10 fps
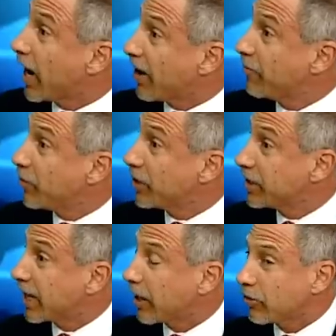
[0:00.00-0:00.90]

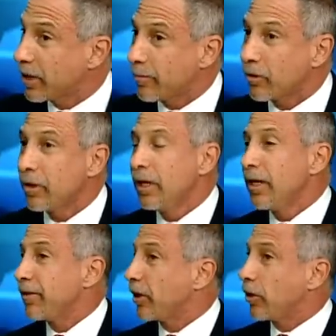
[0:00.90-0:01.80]
$500,000 number,
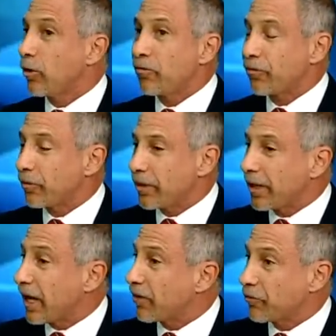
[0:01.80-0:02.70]
that
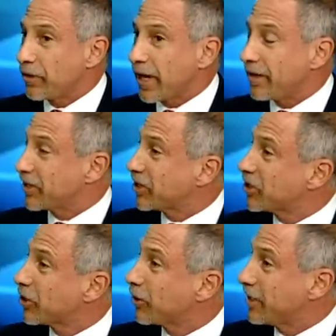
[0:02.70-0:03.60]
allowed for not
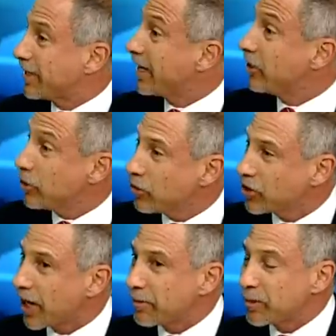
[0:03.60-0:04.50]
necessarily 10 new
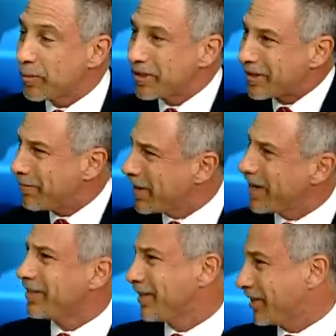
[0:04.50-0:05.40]
jobs, but the
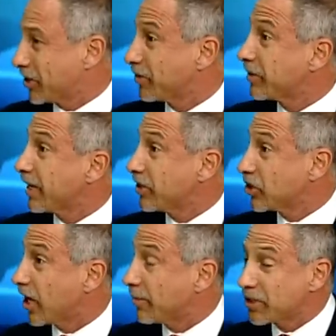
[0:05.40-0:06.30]
maintenance of 10
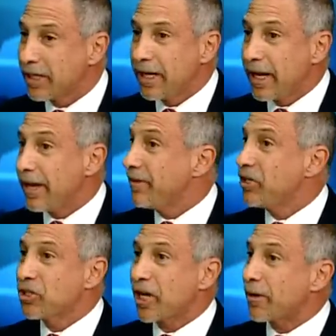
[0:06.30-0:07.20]
jobs. And
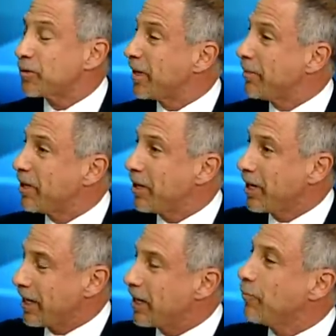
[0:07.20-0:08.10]
these jobs may be
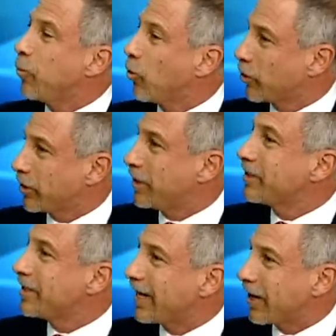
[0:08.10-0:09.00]
imported
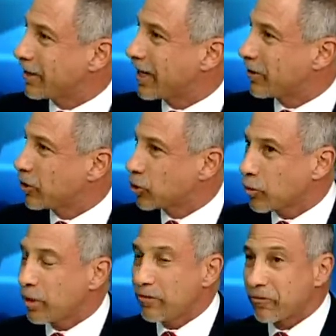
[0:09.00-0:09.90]
into downtown
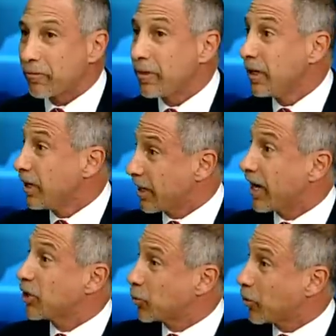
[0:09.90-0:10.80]
Detroit from
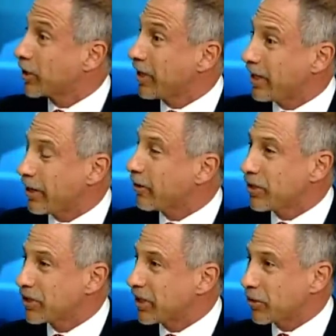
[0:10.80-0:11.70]
guys working in
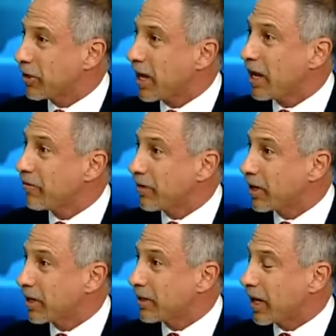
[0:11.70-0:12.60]
areas that don't have
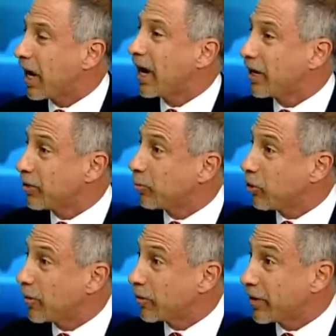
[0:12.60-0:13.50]
high
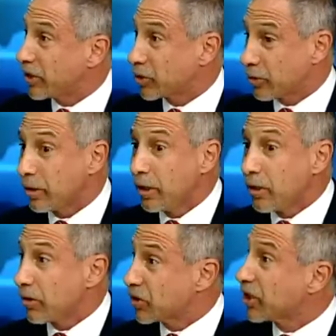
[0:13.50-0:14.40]
unemployment rates
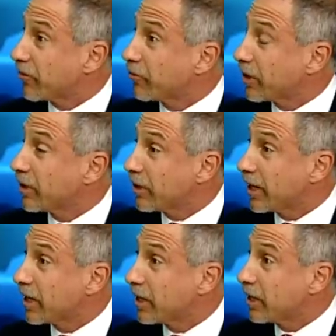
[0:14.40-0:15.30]
or suffering
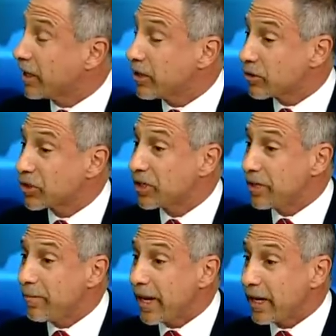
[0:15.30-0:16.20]
like an inner
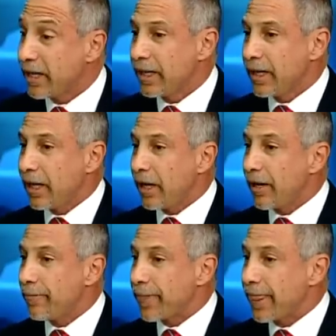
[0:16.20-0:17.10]
city may.
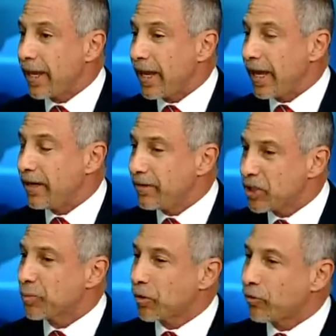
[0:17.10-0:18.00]
And in
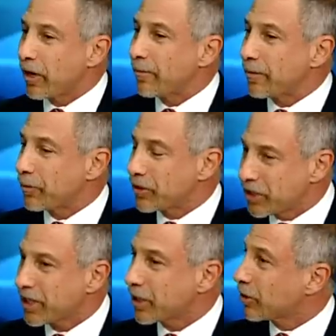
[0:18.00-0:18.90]
this program in
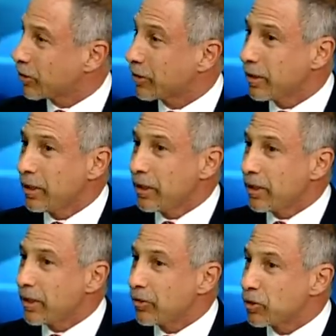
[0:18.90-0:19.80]
particular,
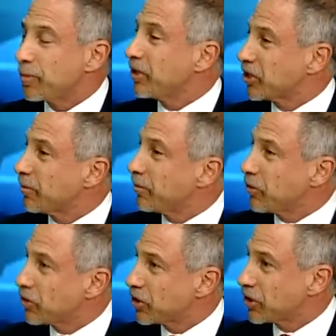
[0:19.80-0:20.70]
there's been some
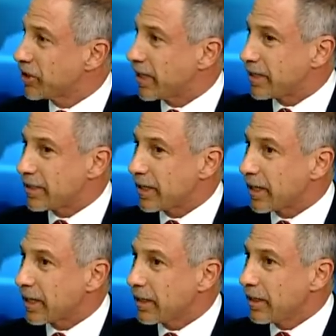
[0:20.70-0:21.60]
abuses
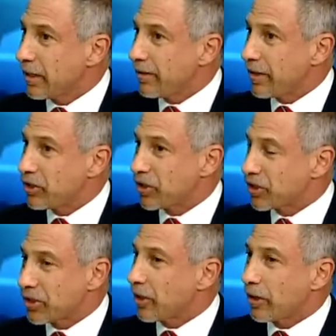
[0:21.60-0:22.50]
that
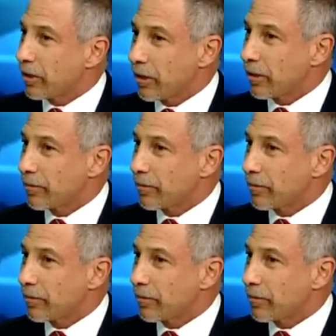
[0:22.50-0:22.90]
just are